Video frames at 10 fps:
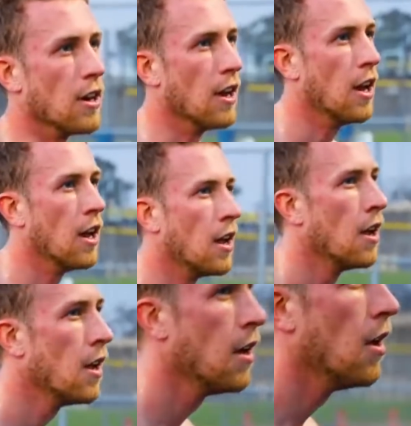workout
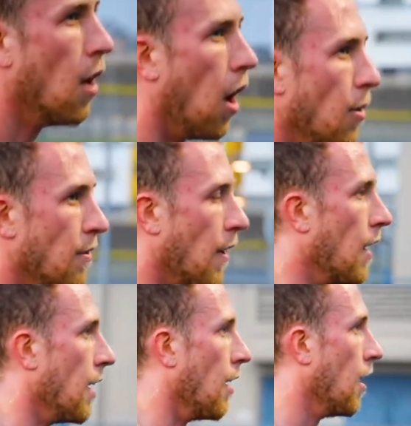and I
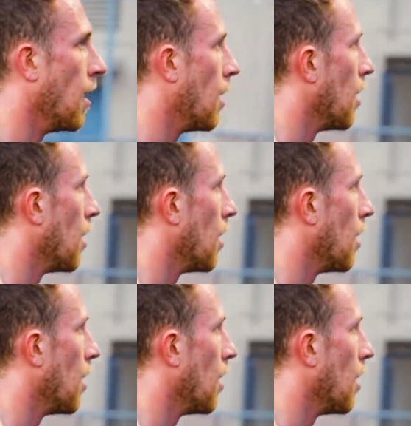was like,